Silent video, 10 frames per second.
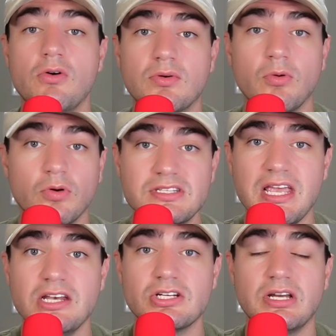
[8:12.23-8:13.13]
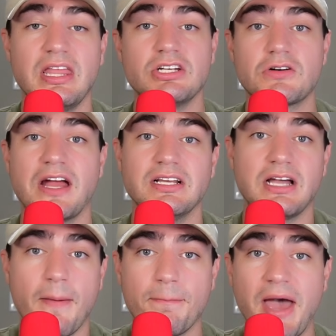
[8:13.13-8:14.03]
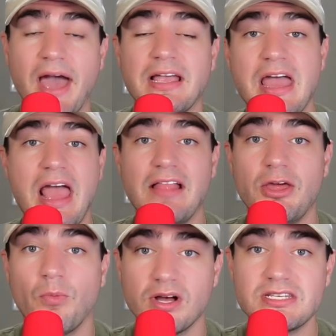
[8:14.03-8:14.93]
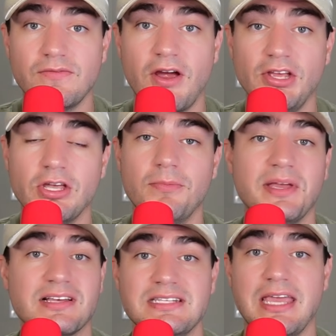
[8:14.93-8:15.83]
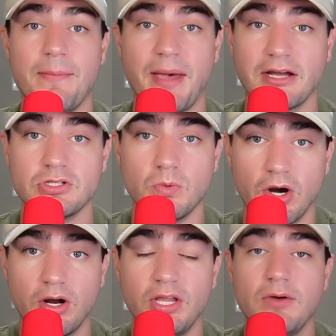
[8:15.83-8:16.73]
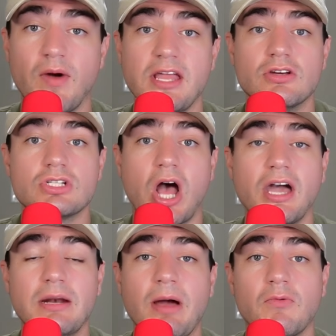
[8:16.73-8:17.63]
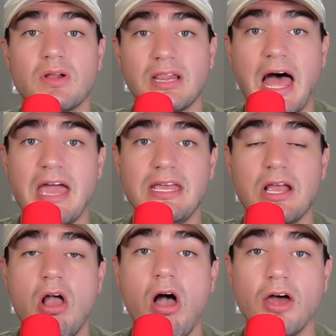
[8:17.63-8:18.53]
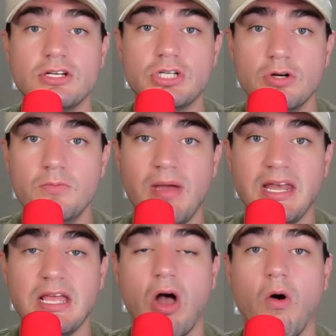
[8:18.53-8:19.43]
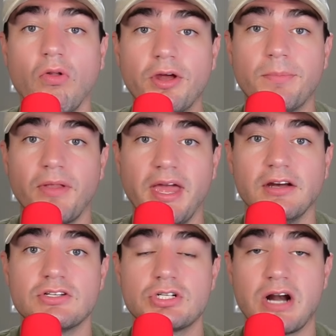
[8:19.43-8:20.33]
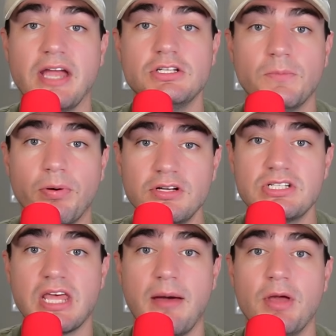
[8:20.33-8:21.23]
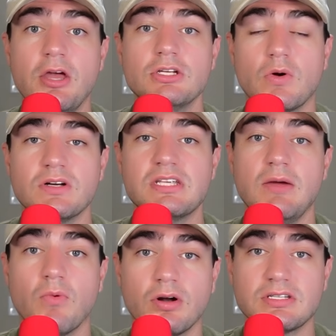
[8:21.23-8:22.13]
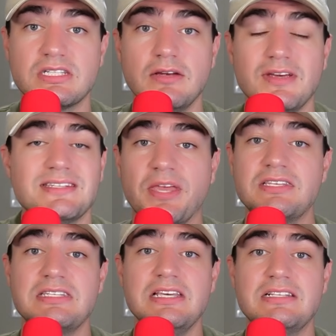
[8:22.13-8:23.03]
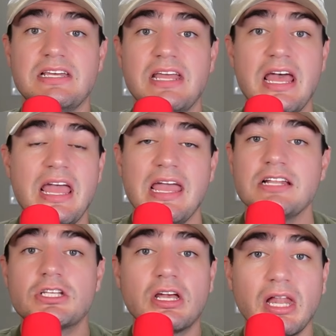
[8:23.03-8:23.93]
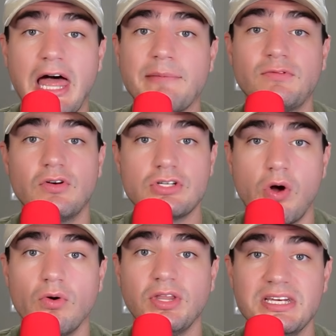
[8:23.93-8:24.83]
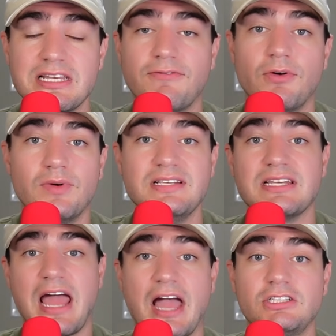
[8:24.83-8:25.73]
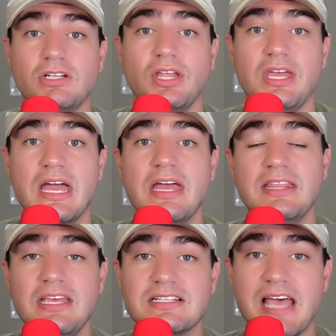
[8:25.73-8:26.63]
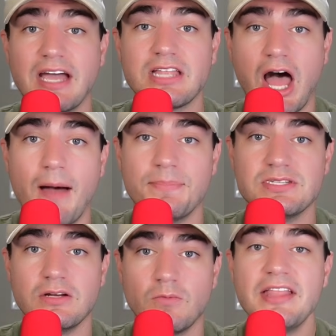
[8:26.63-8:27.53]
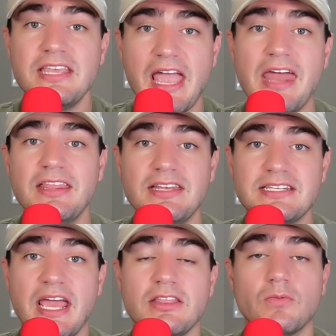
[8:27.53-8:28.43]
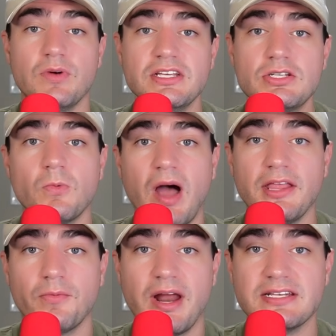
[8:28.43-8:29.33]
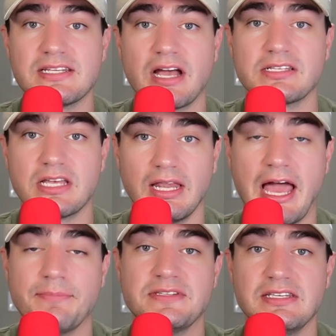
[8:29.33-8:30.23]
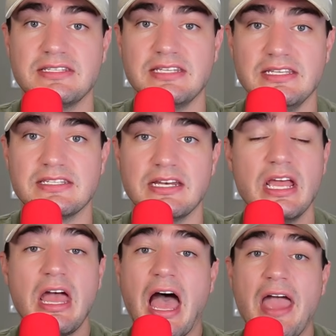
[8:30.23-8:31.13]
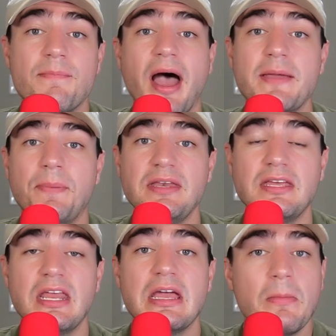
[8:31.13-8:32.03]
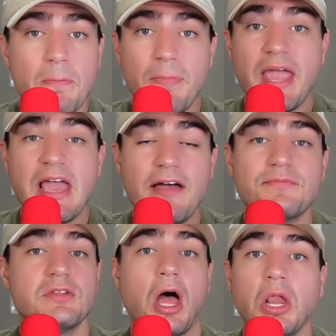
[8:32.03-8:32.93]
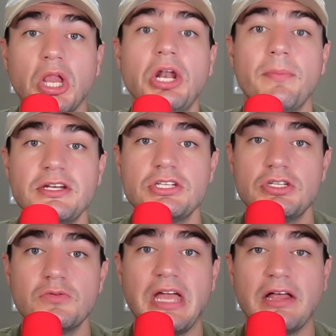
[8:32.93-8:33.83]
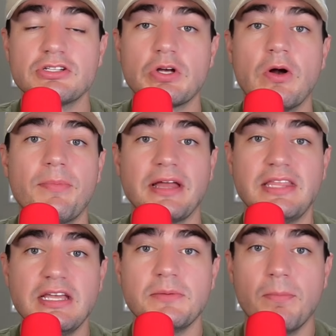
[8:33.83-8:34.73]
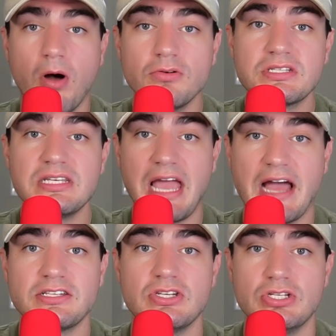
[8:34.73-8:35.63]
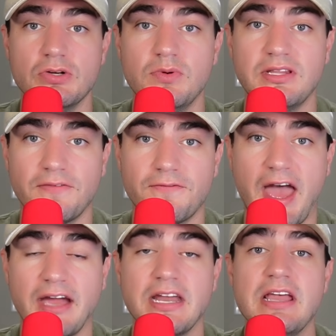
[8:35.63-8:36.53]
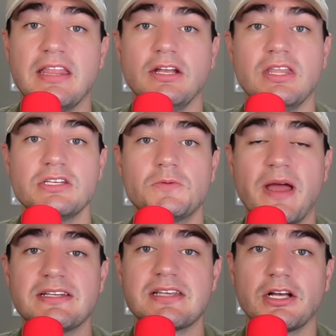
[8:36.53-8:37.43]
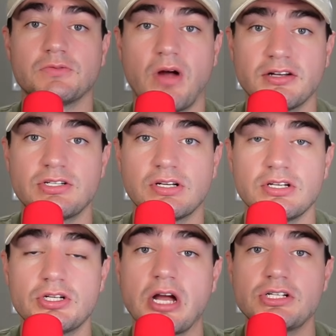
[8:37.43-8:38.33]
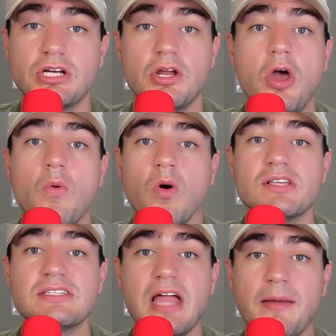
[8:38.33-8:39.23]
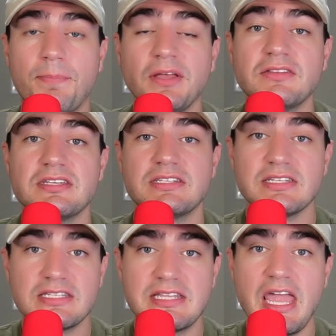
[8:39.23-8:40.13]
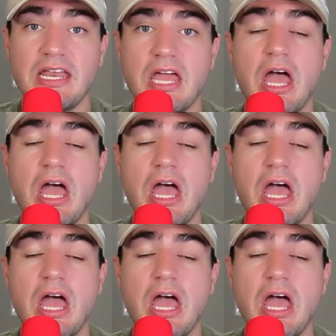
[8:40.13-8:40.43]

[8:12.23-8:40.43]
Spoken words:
who was injured and then tried to come back and then wasn't very good because he came back too early, right? You're talking about relying on too many older players trying to push them towards a World Series. This season, it's a collapse for a totally different reason. Actually, the exact opposite. At the end of the day, the reason why the Red Sox collapsed this season, in my opinion, may have a little bit to do with Alex Cora, but I think it mostly has to do with the fact that this Red Sox roster construction was not built to sustain